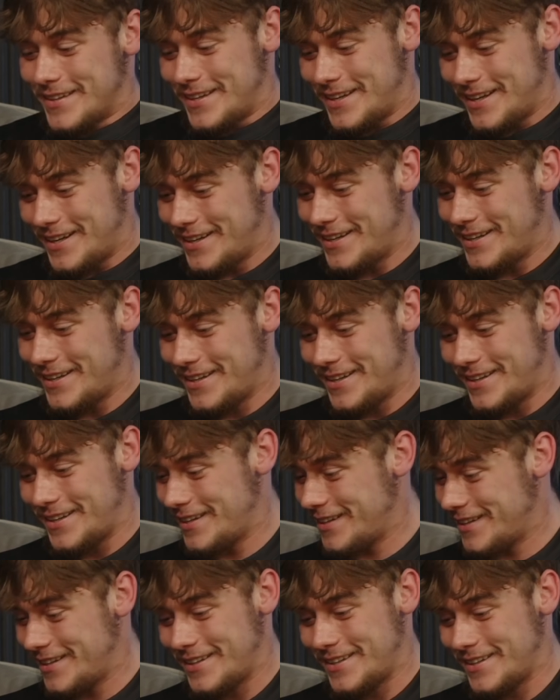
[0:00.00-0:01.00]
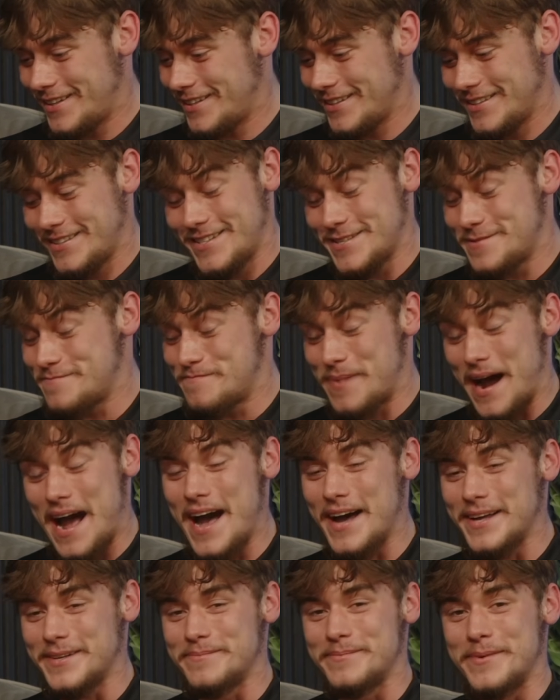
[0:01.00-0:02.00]
it's just
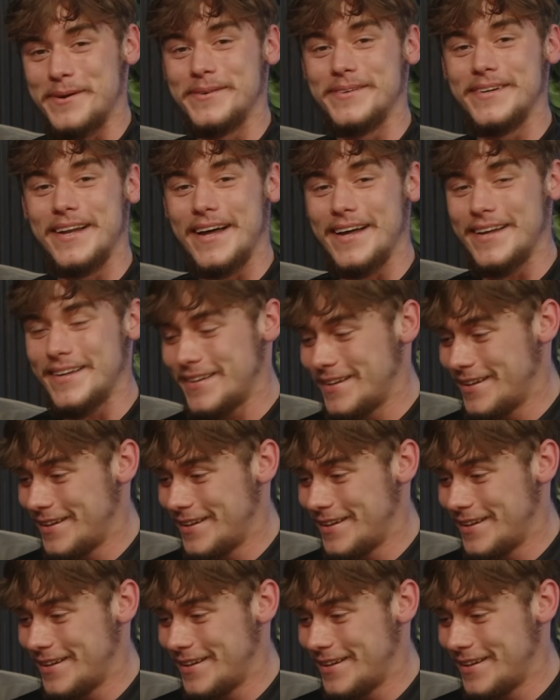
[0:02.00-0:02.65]
bad, bro. Like,